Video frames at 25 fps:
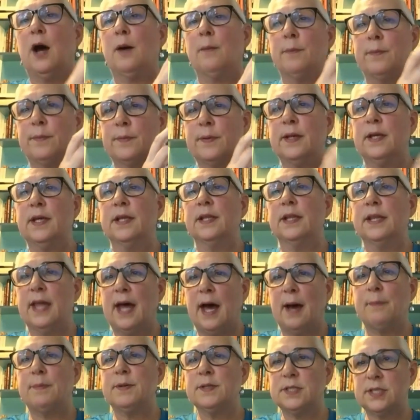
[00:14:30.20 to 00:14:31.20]
up in
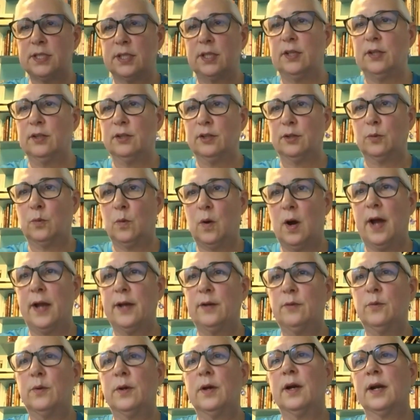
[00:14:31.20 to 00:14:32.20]
that particular
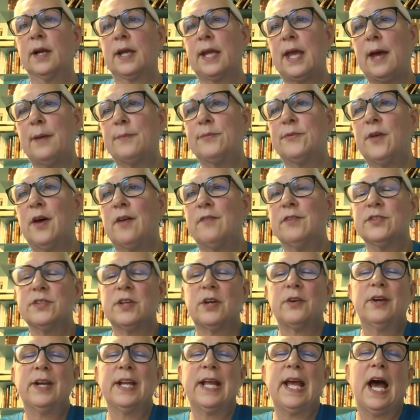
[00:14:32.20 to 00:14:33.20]
wine, where a Cab Sauv is
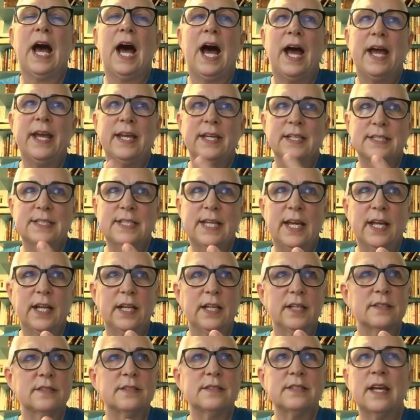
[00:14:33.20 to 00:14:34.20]
already high in
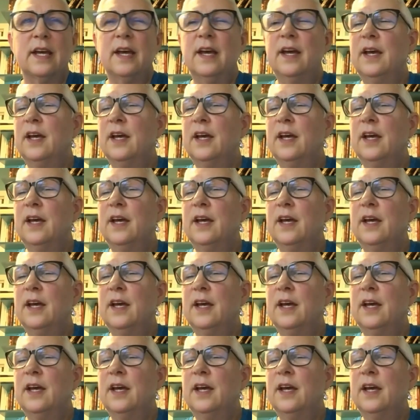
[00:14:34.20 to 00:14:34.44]
tannins.